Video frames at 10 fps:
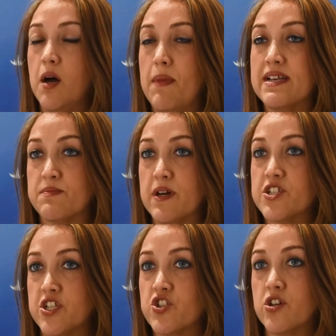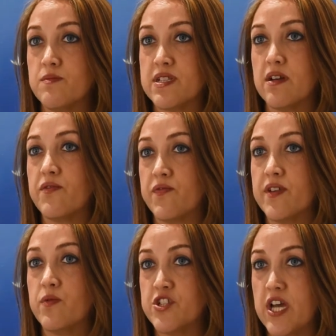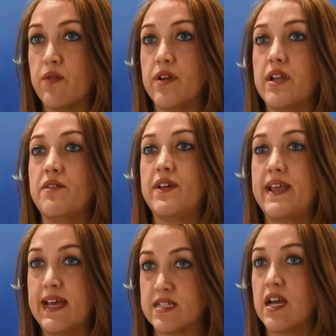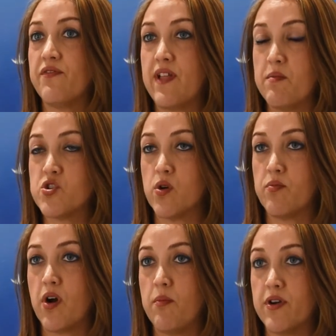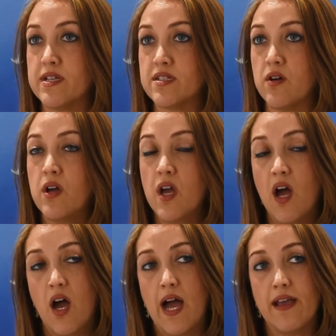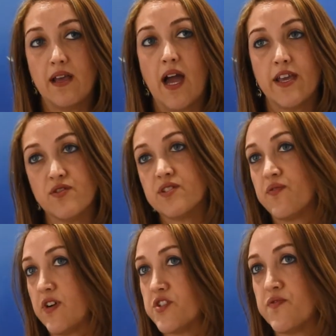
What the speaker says: as much in terms of the regenerative and the anti-inflammatory properties. So I use the fresh